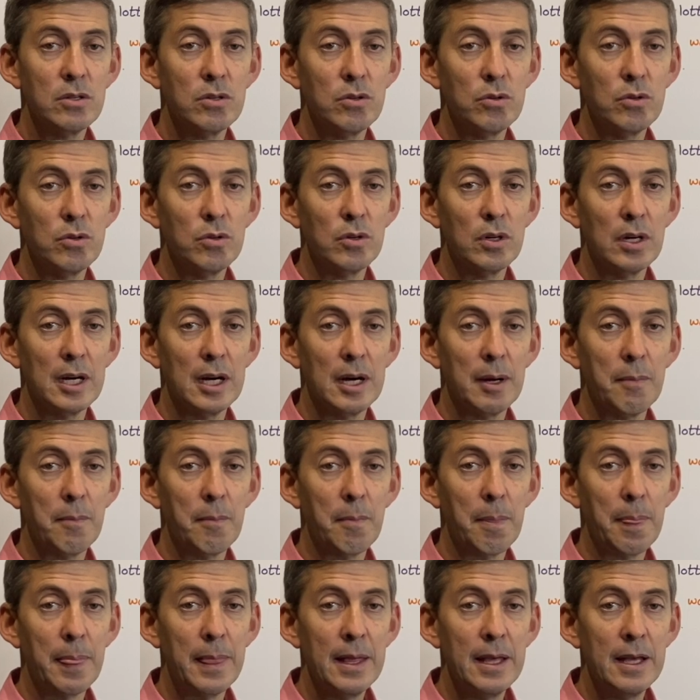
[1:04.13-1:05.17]
to
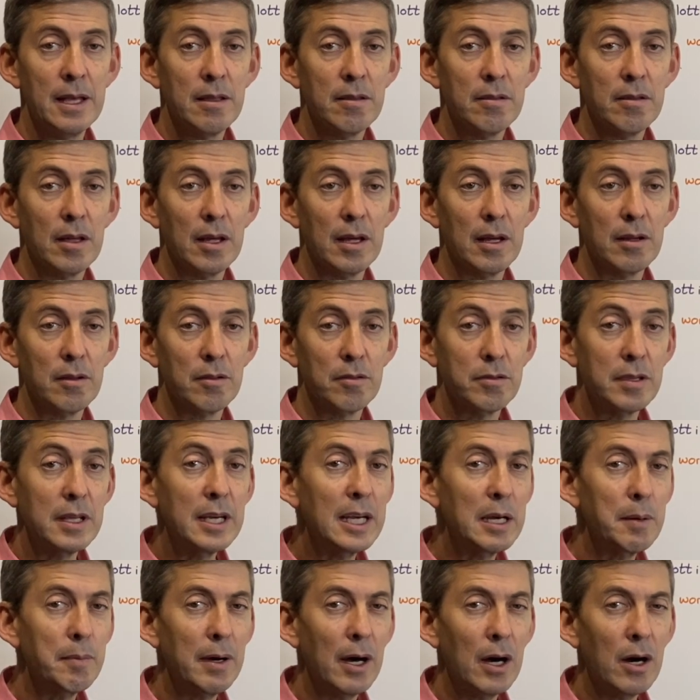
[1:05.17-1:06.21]

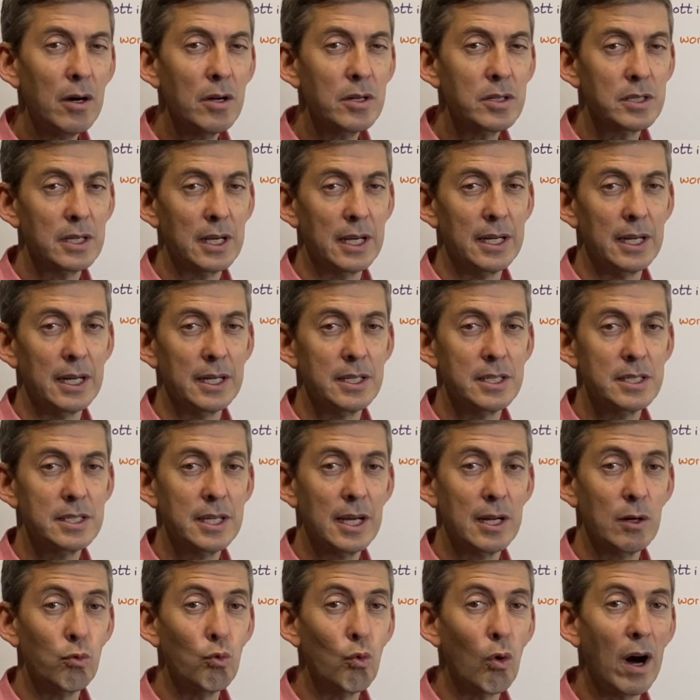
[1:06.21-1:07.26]
think about and
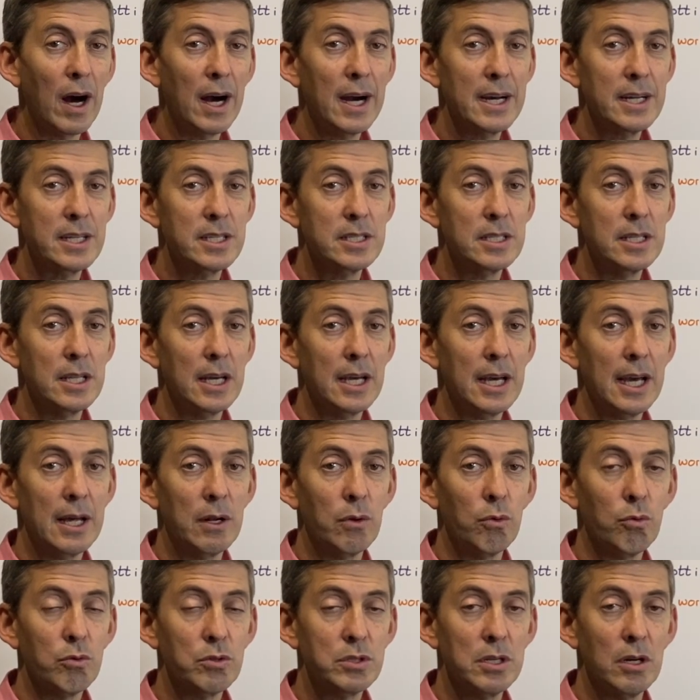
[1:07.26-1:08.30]
understand why it's there,
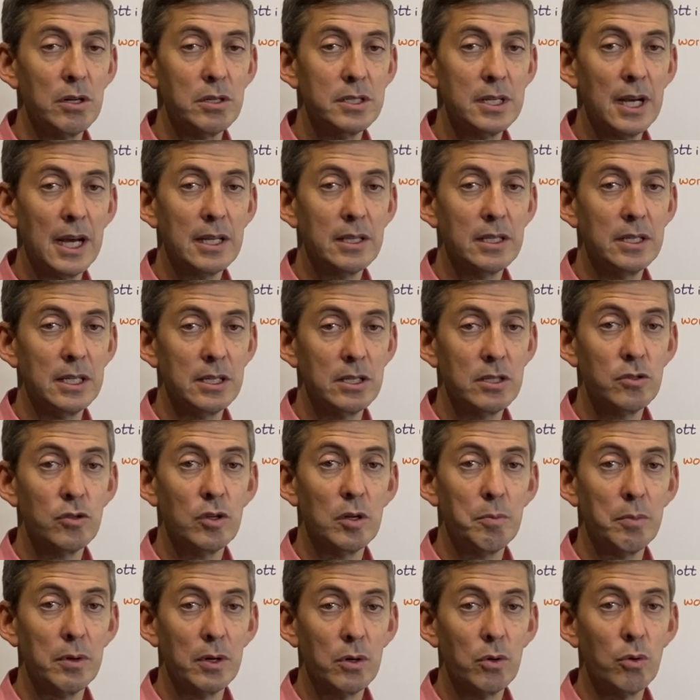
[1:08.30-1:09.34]
and also take the
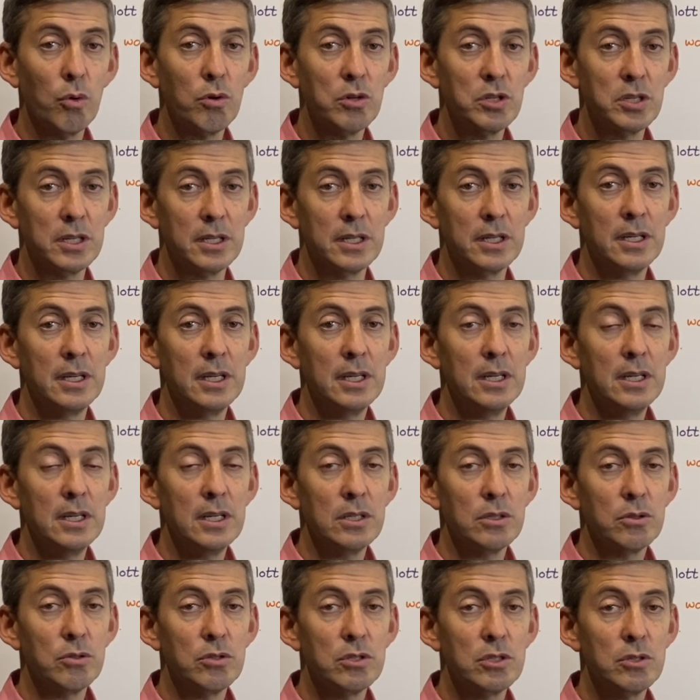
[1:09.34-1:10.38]
necessary precaution
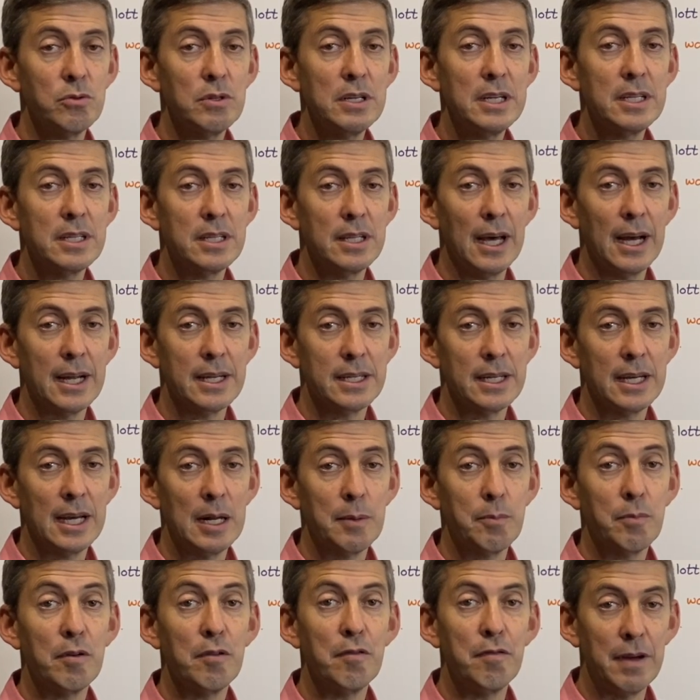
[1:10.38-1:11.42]
to treat that
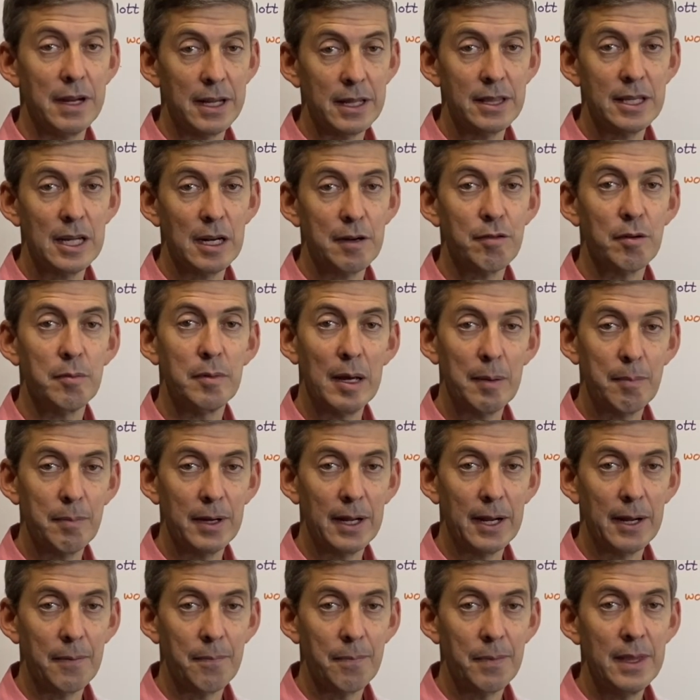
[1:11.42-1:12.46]
and prevent that from
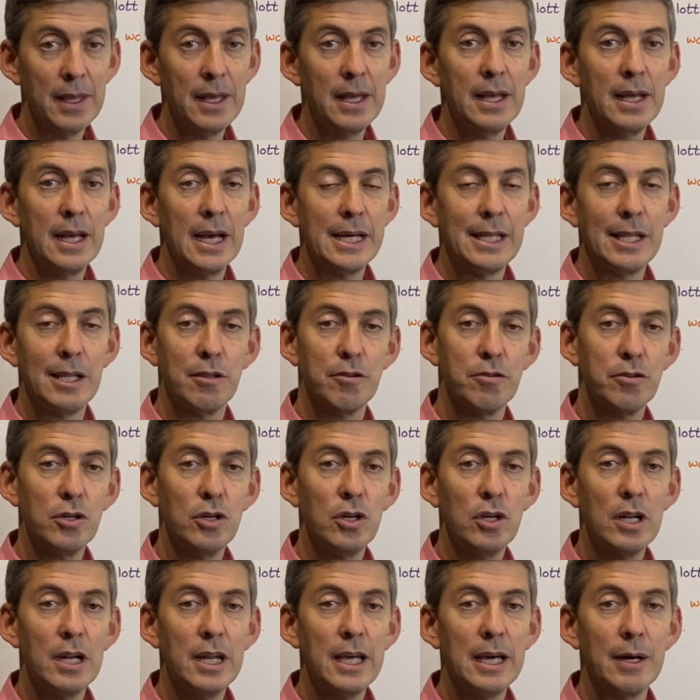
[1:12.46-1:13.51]
happening. And then
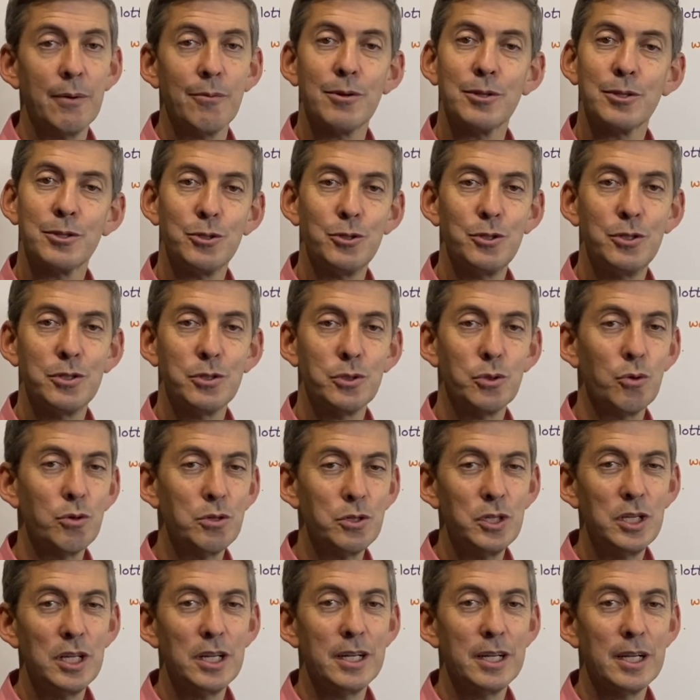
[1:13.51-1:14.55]
thirdly, I want to talk
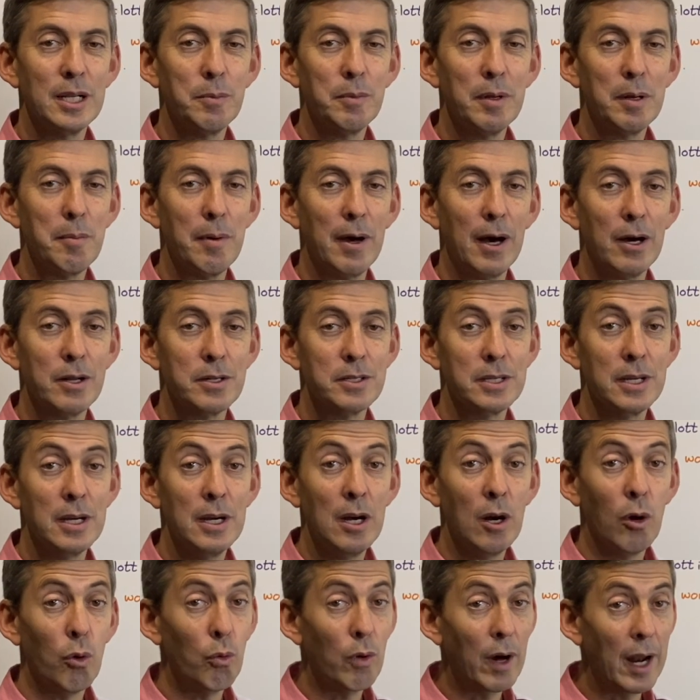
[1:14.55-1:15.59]
to you a little bit about
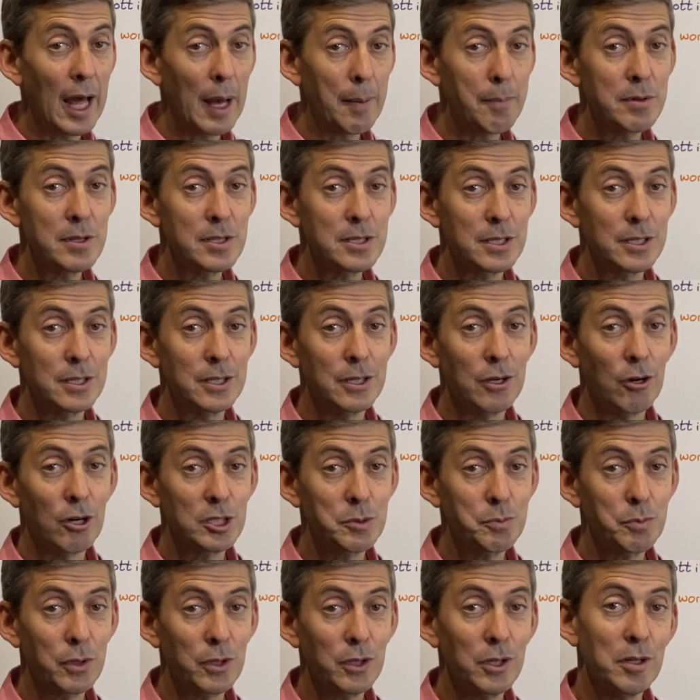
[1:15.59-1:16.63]
what happens in the
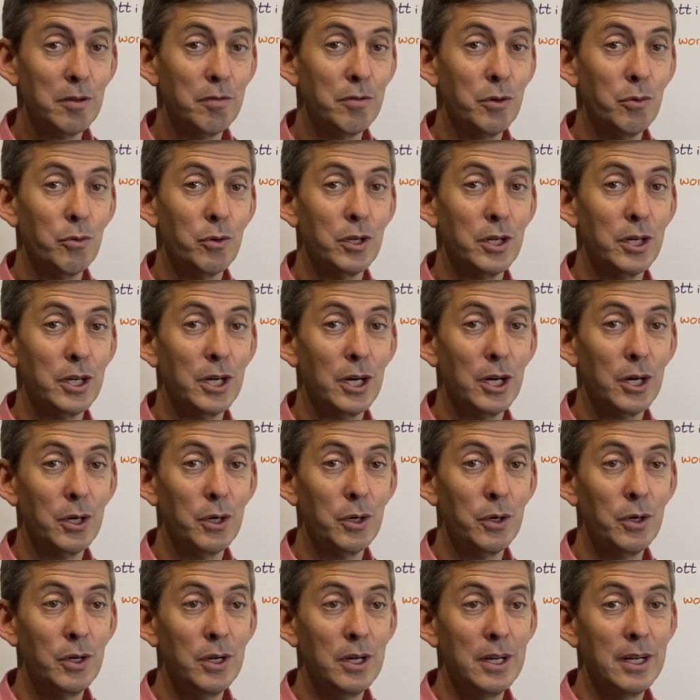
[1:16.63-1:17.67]
hospital if you want to
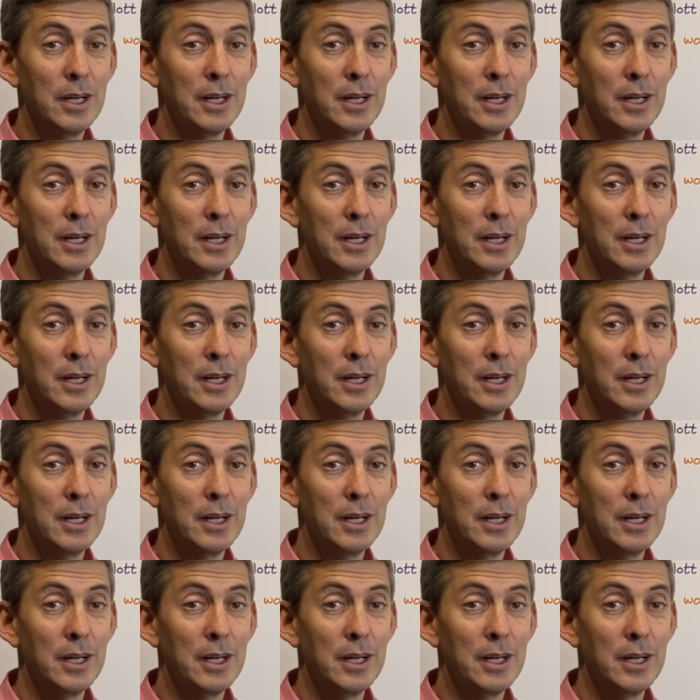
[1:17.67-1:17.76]
go